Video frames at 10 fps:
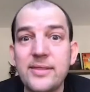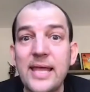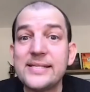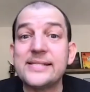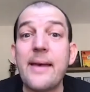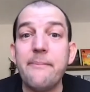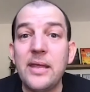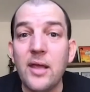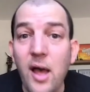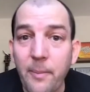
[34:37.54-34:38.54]
set
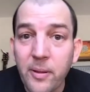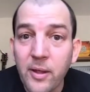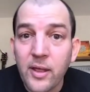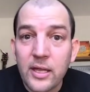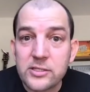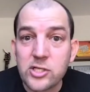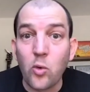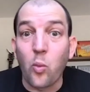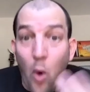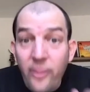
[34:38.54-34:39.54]
me up to
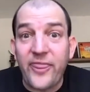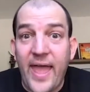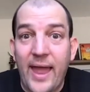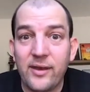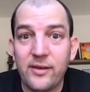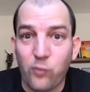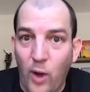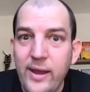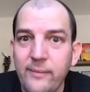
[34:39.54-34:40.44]
want that, right?